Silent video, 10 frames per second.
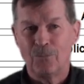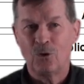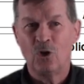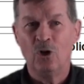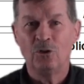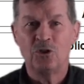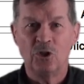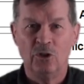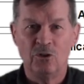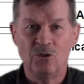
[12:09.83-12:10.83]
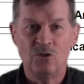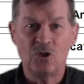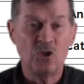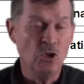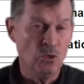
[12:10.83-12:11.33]
cultured
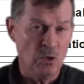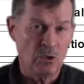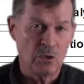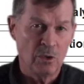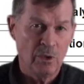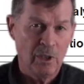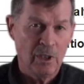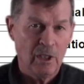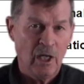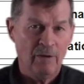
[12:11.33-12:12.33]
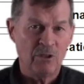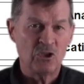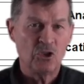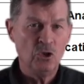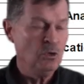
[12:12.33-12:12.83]
student, of a
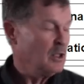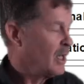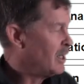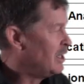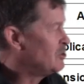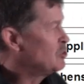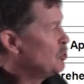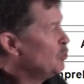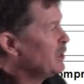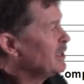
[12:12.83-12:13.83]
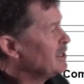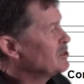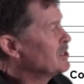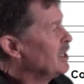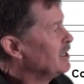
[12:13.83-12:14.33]
student that is doing
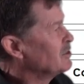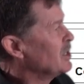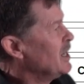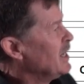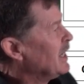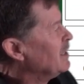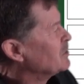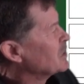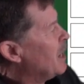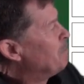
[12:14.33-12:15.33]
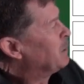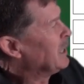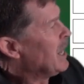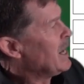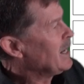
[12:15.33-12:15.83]
these things, is
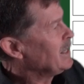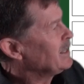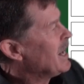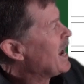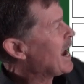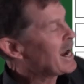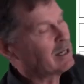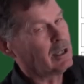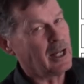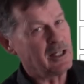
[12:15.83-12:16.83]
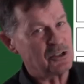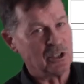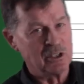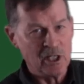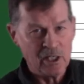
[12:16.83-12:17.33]
applying,
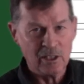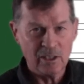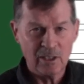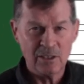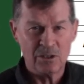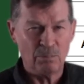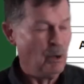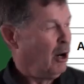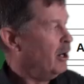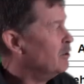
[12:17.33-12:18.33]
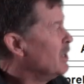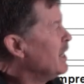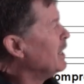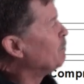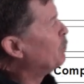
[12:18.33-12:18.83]
analyzing, taking things apart,
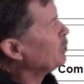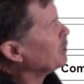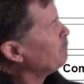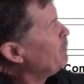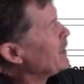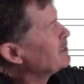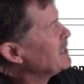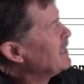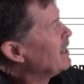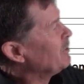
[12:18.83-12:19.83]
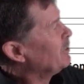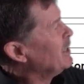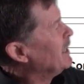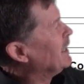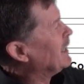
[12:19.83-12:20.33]
putting them back together
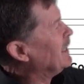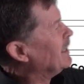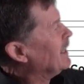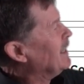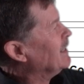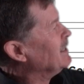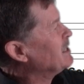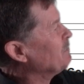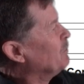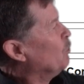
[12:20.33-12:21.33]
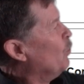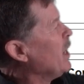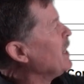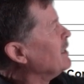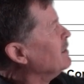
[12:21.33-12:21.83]
in a different
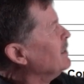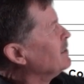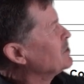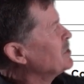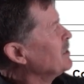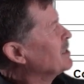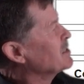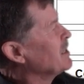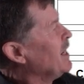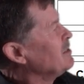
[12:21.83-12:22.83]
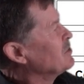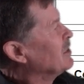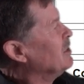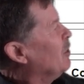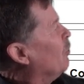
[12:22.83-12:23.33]
way,
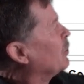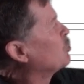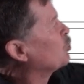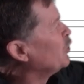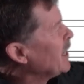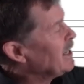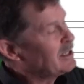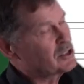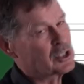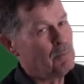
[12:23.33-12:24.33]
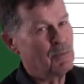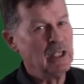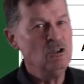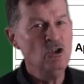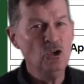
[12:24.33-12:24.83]
synthesizing or creating
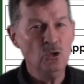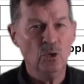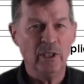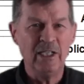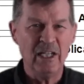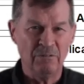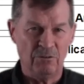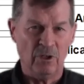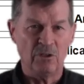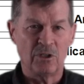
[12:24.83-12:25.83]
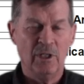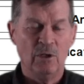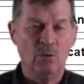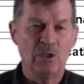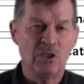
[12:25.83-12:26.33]
something new and different,
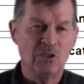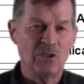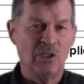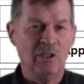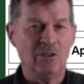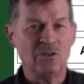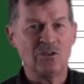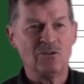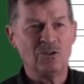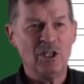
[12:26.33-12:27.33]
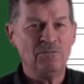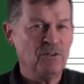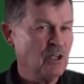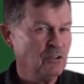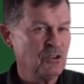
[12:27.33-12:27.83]
which is
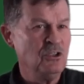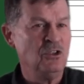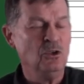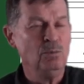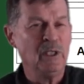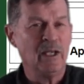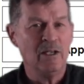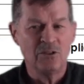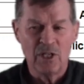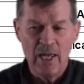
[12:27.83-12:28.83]
difficult to do because